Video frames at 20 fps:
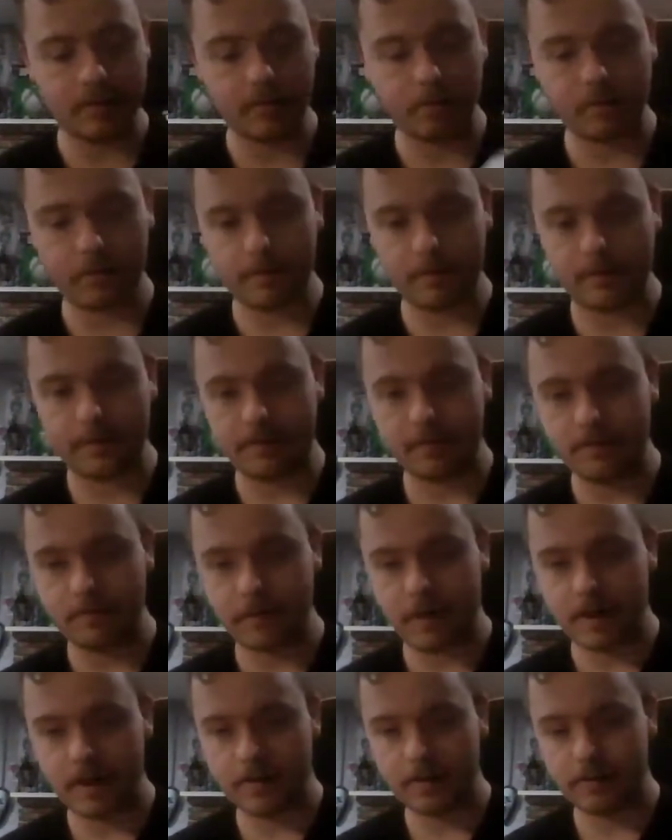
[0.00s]
Tormented
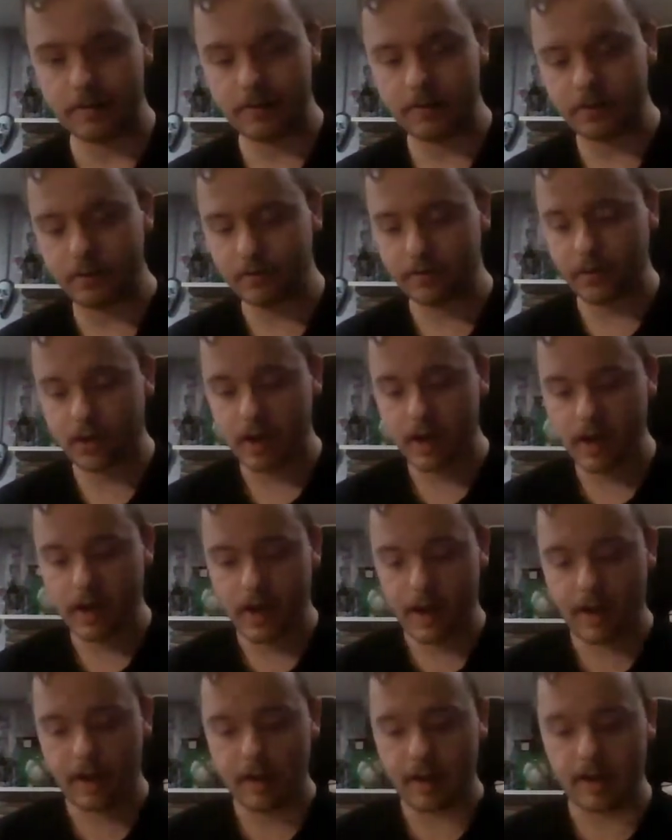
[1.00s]
Fathers.
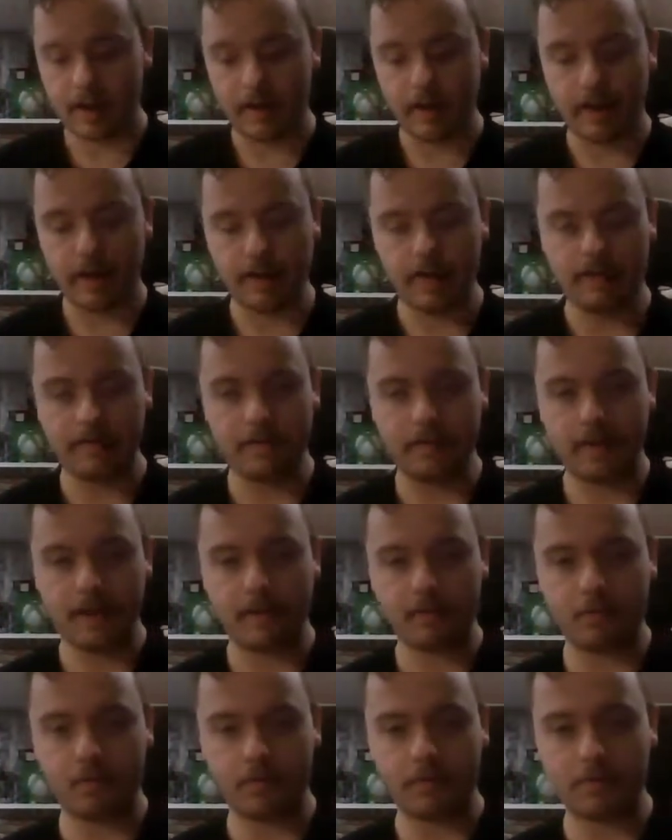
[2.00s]
I have a
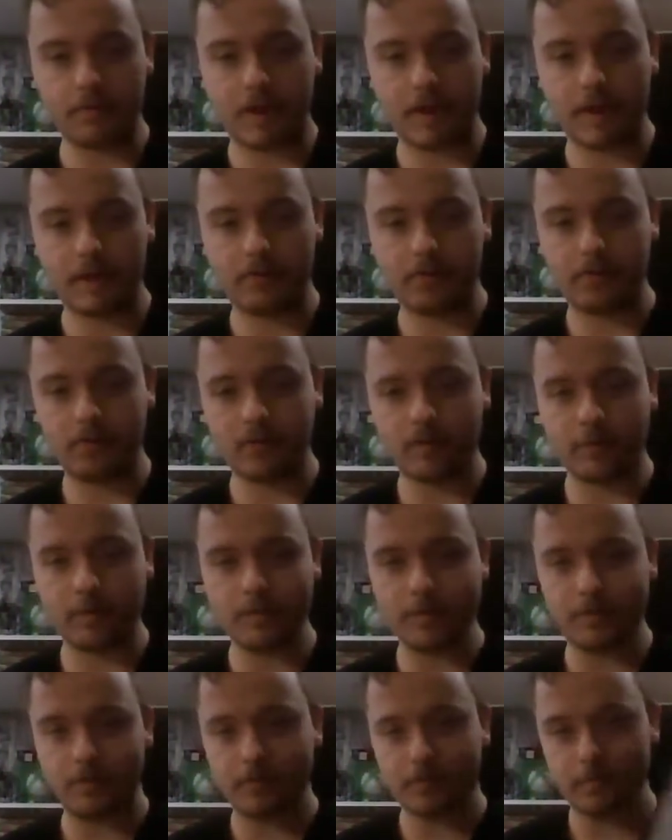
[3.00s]
game called Monstrum,
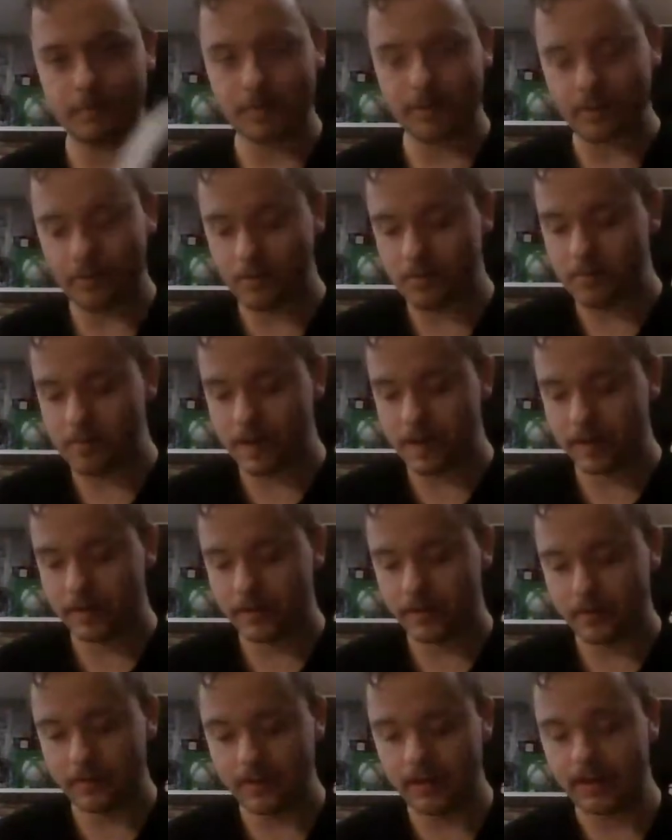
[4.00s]
which is a really cool
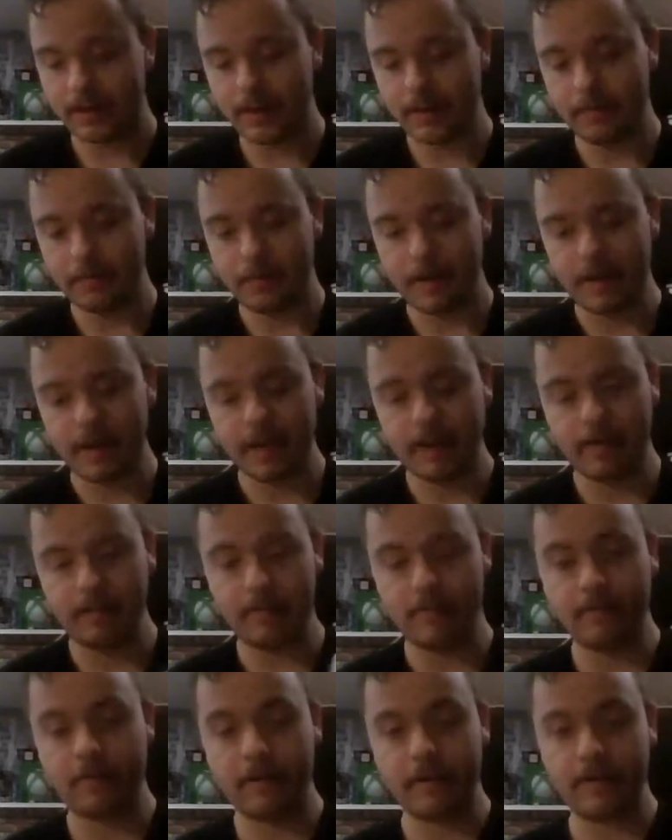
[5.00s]
monster game. I
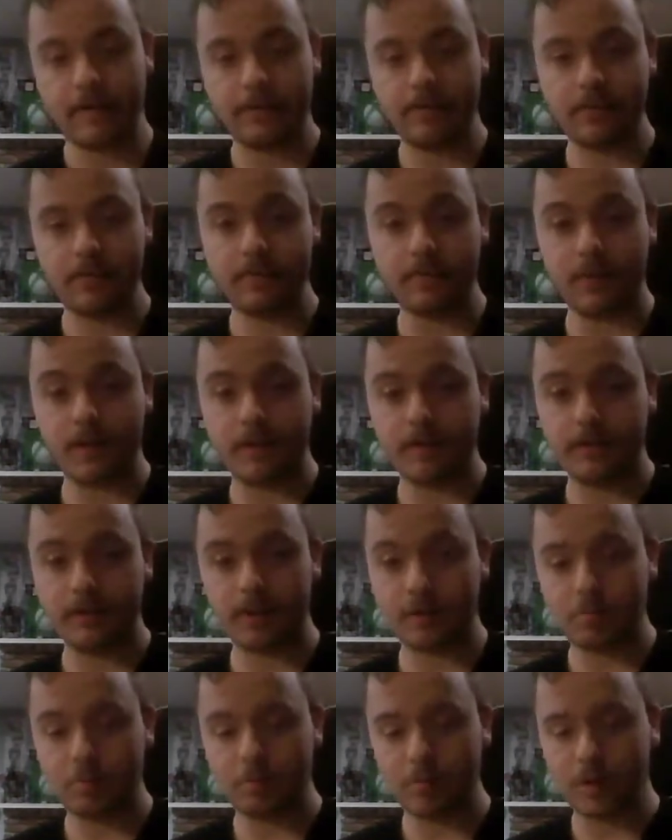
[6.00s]
have Five Nights at Freddy's
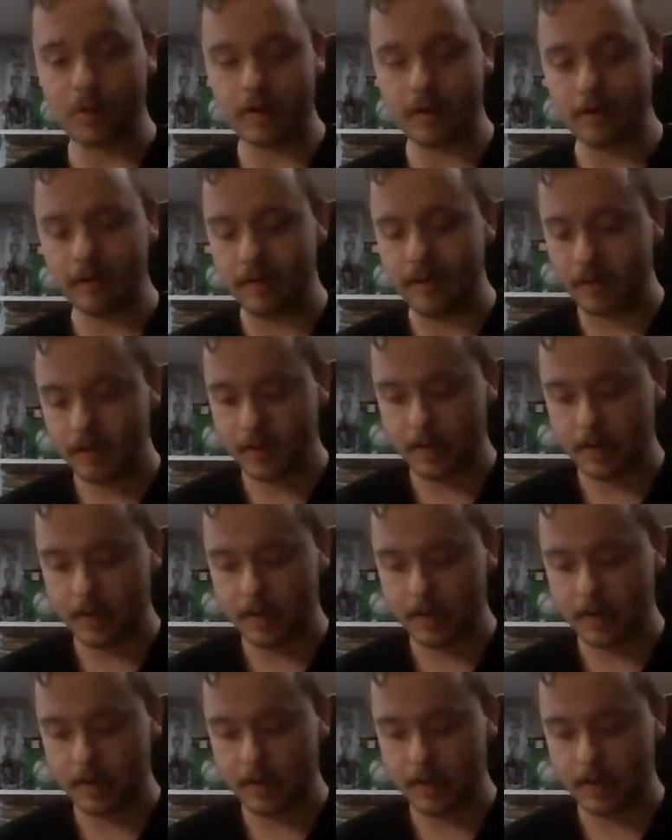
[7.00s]
Help Wanted.